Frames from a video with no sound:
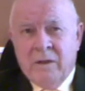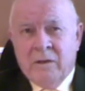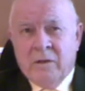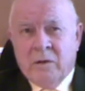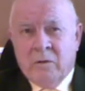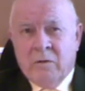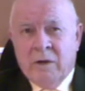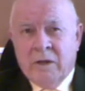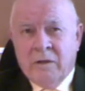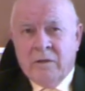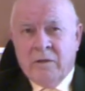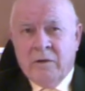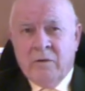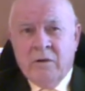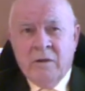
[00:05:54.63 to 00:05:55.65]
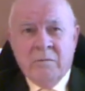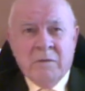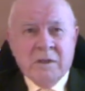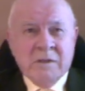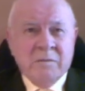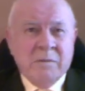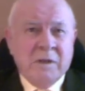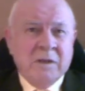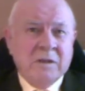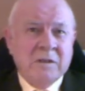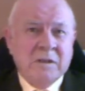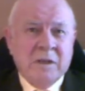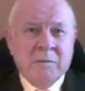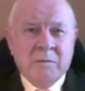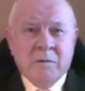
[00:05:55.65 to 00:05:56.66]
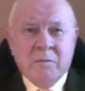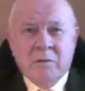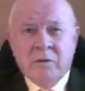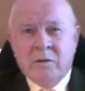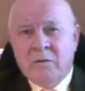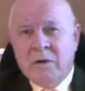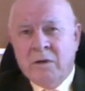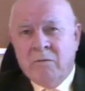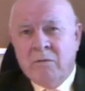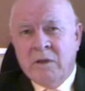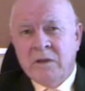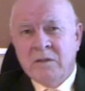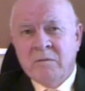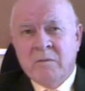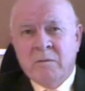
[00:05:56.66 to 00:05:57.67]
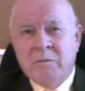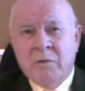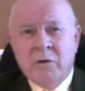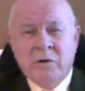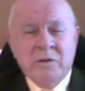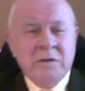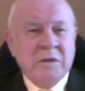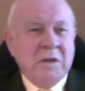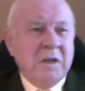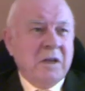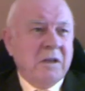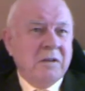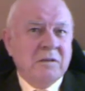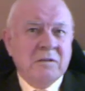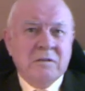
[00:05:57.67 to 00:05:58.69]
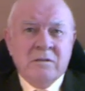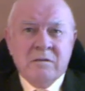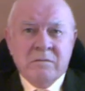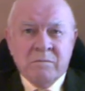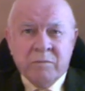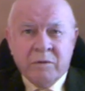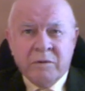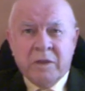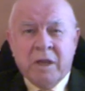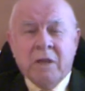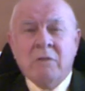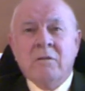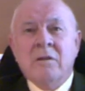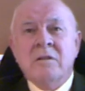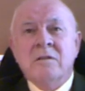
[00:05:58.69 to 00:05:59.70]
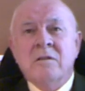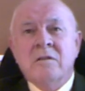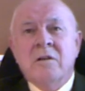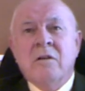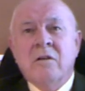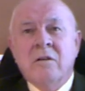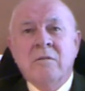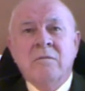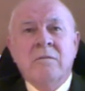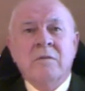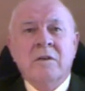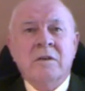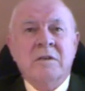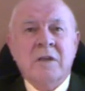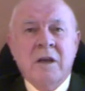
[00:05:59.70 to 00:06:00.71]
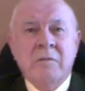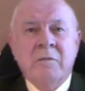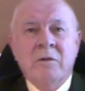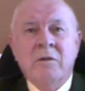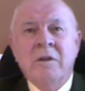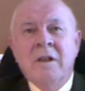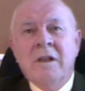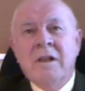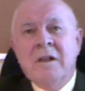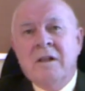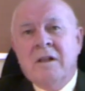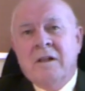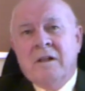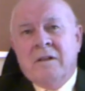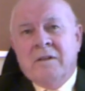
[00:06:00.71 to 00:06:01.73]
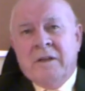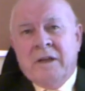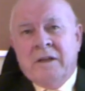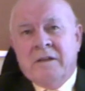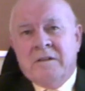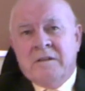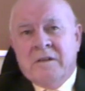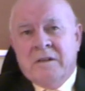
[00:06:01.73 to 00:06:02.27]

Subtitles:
The correct theory must be acceptable to any reasonable person, as Pythagoras' theorem, for example, that is,